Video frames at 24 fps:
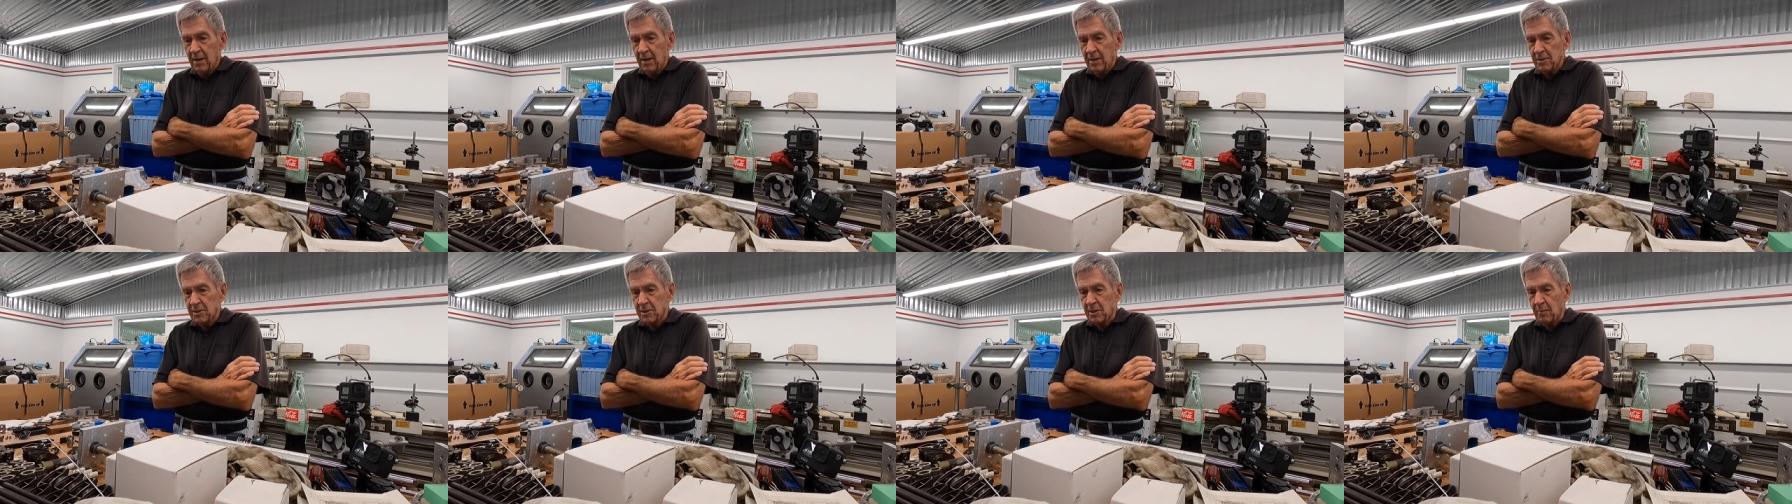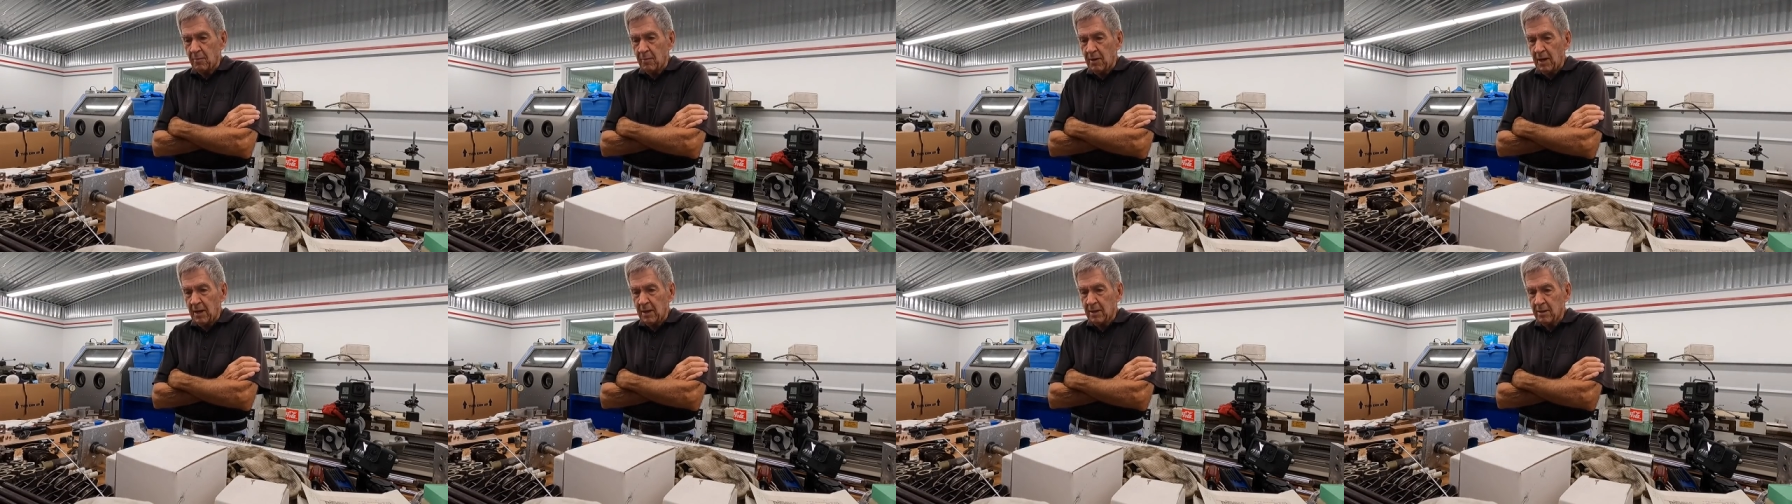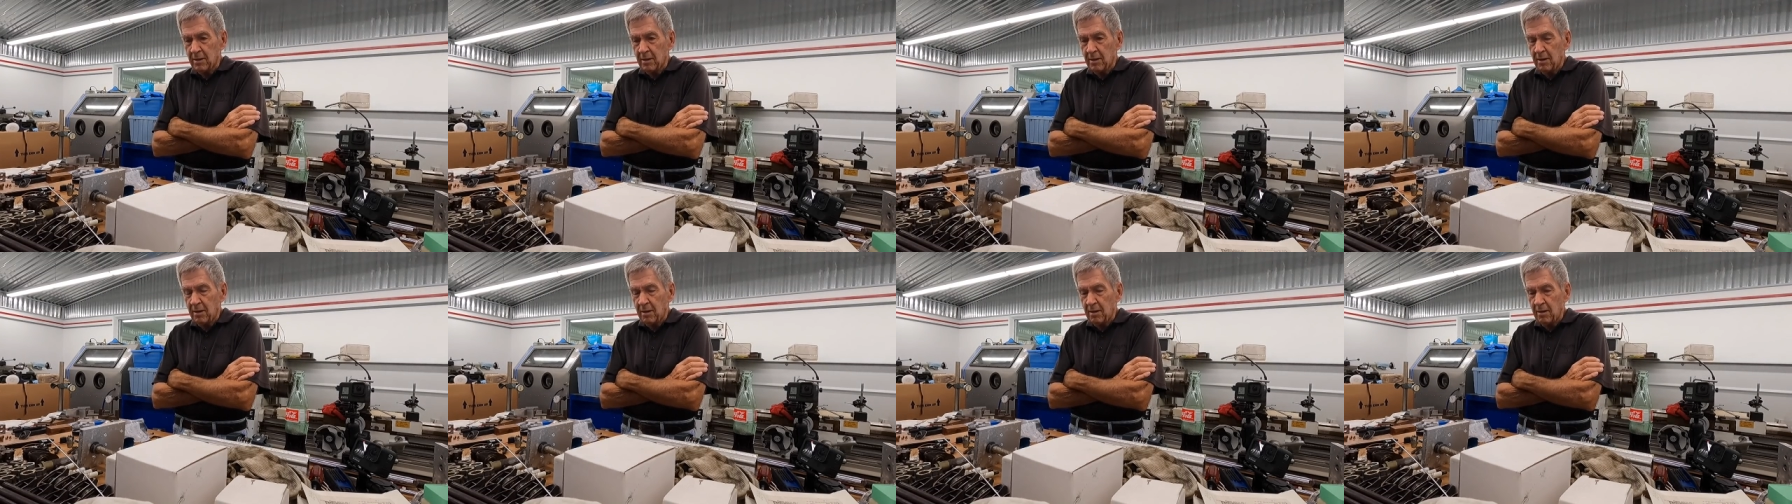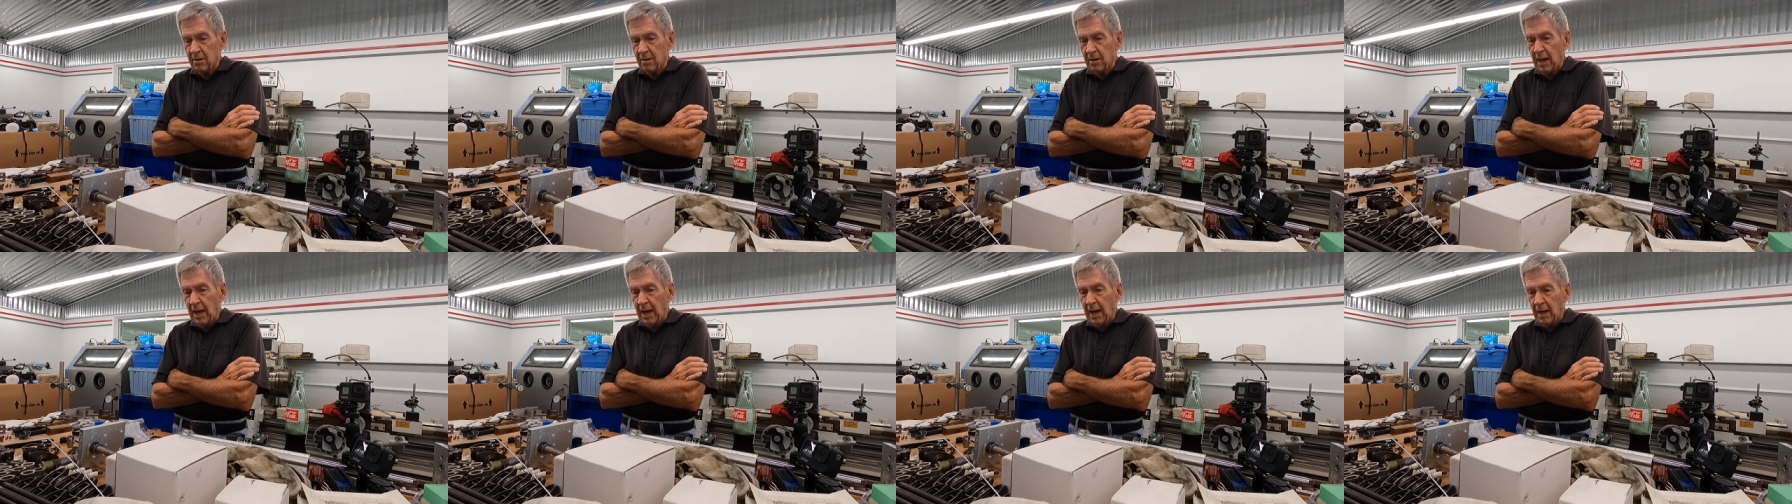something like uh,
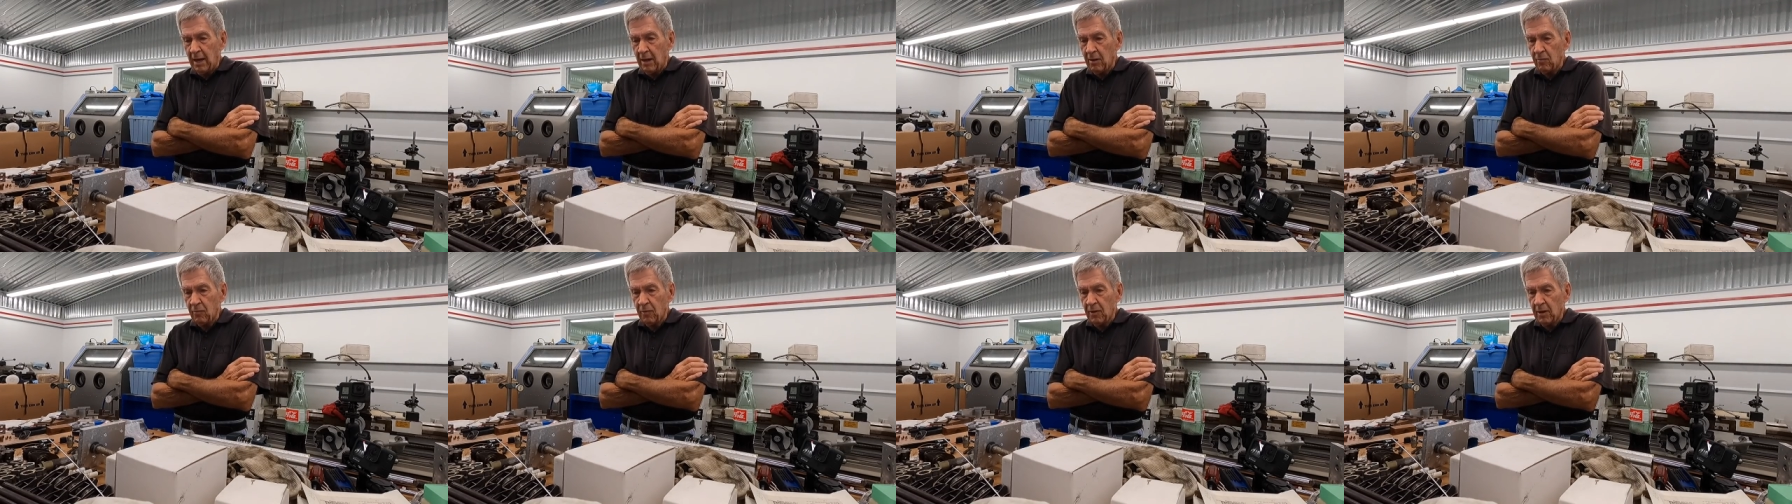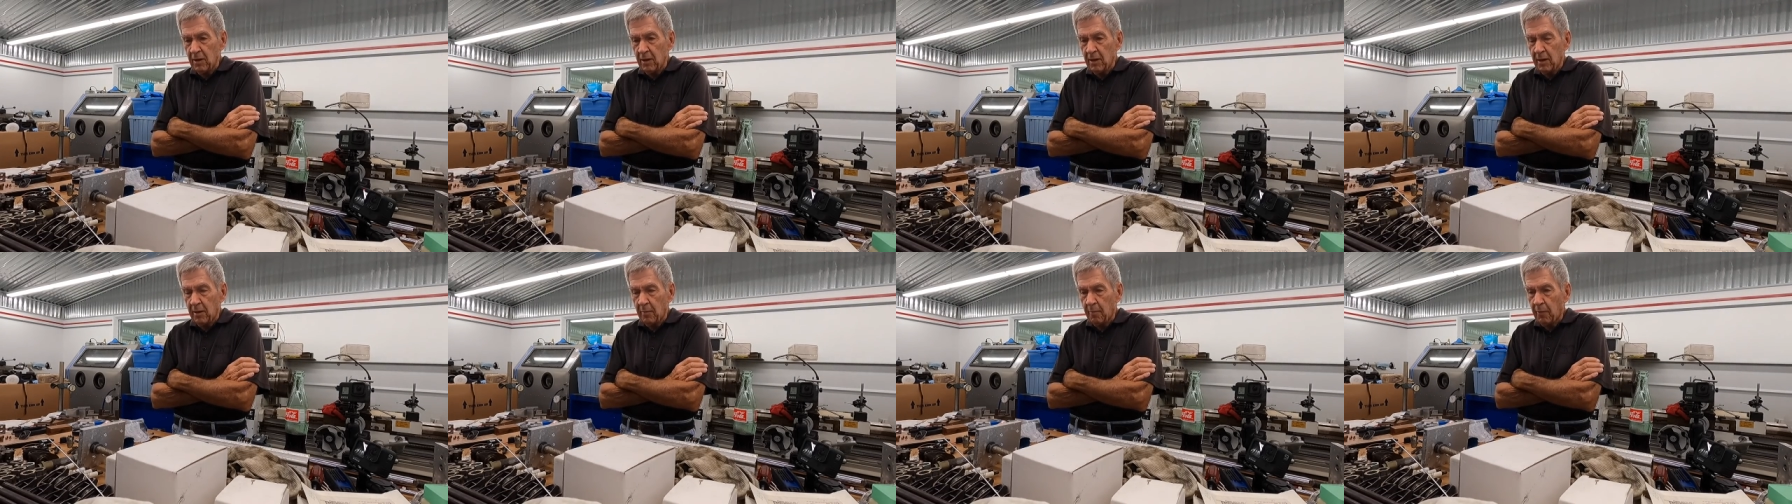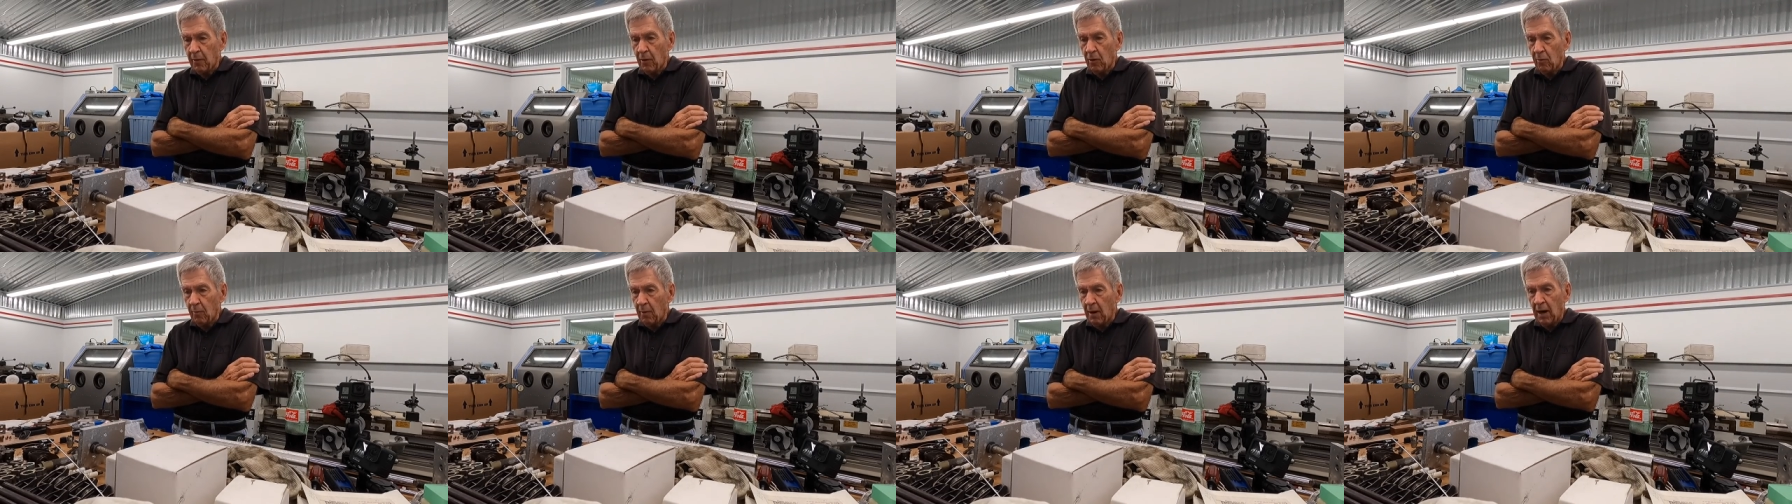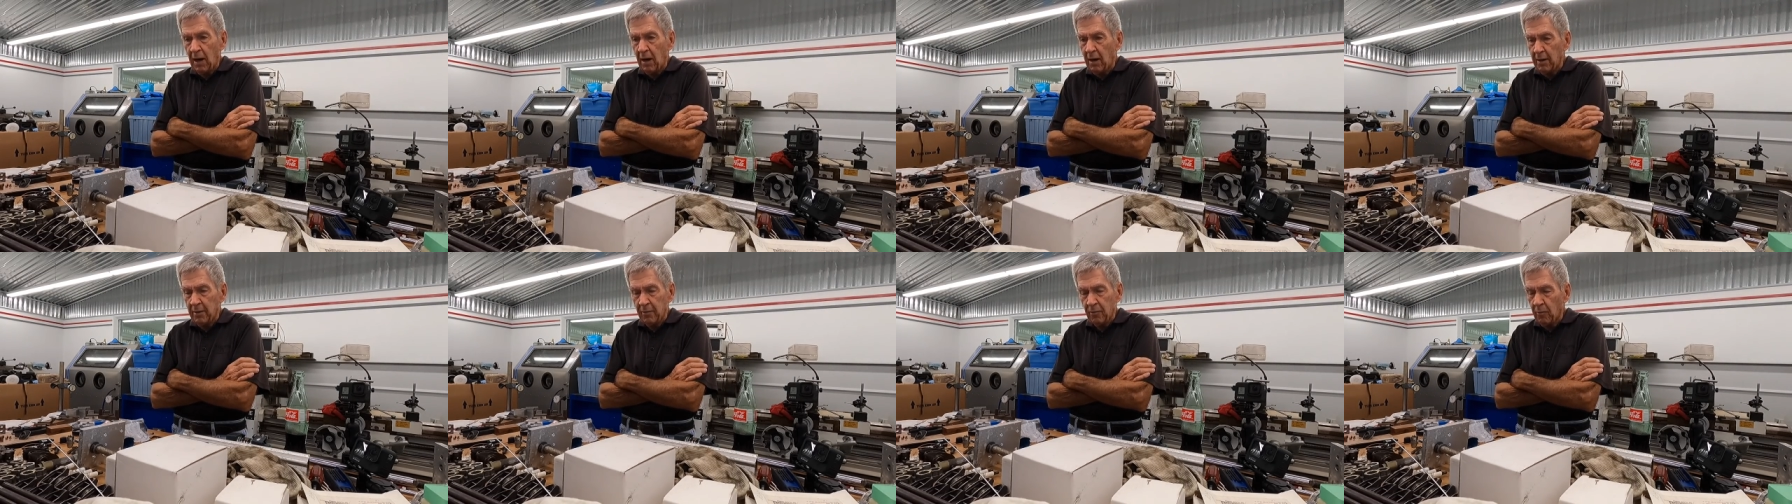Lyle will in a pro
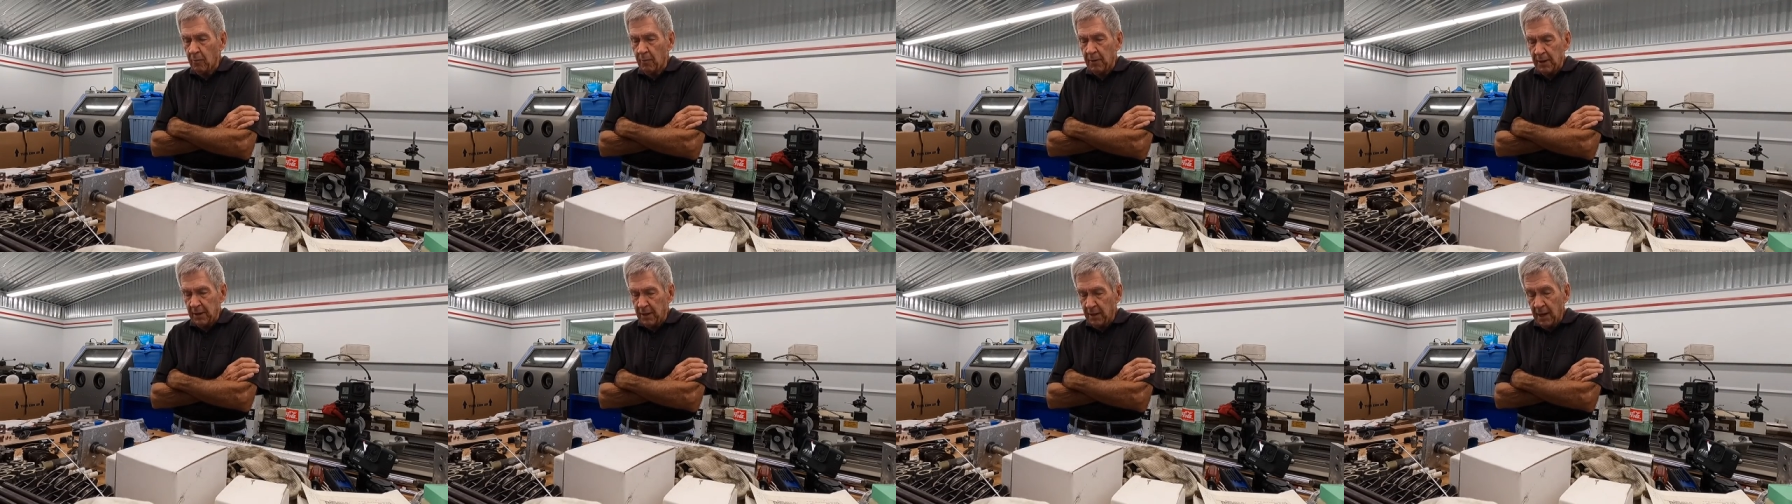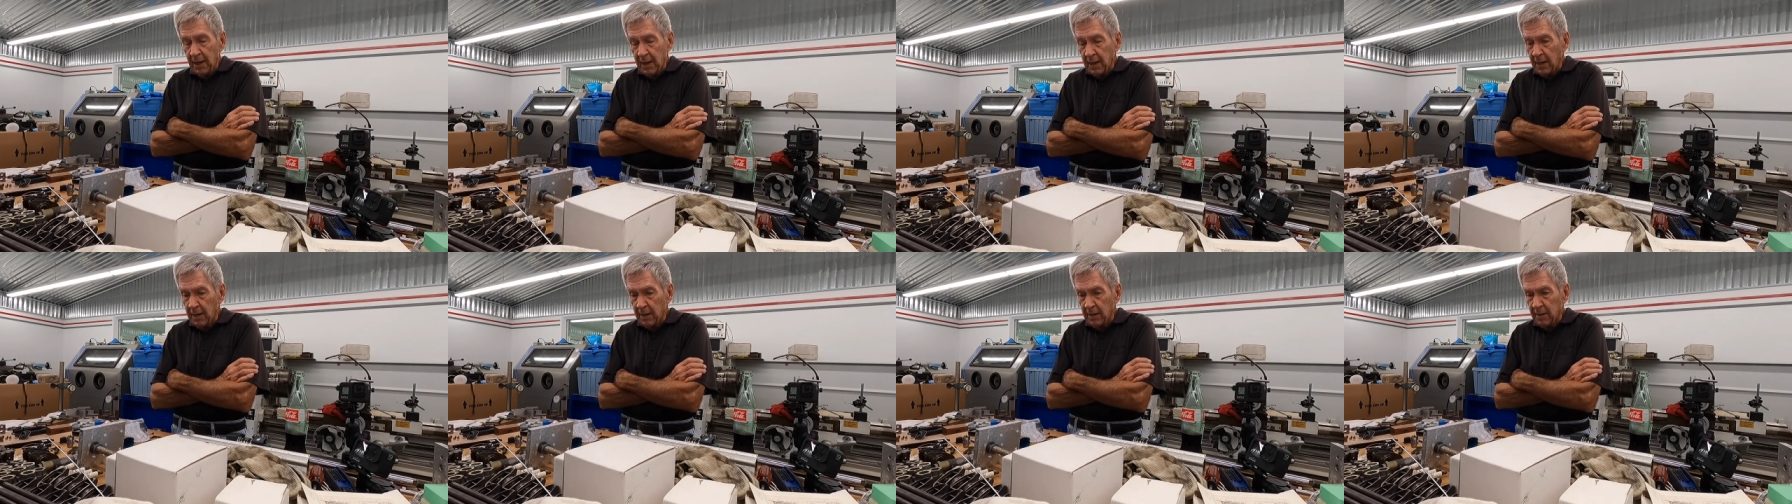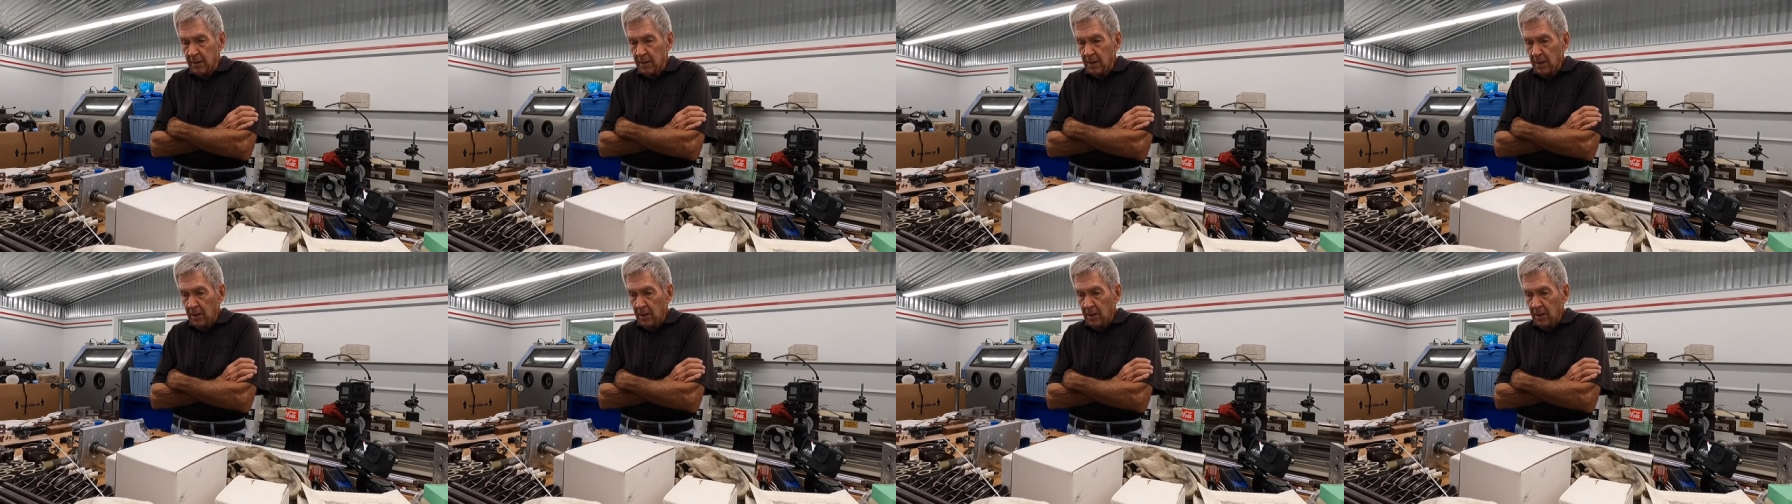mod. It won't be that.